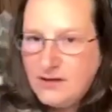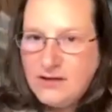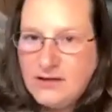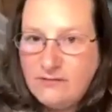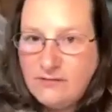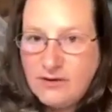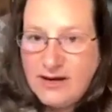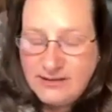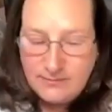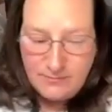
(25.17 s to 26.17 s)
Give you
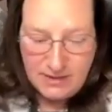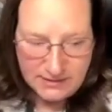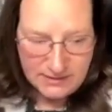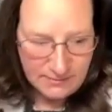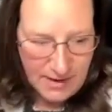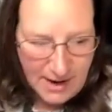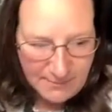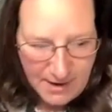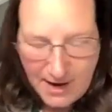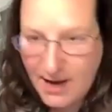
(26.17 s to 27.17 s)
guys a minute to pop
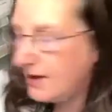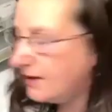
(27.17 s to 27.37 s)
on.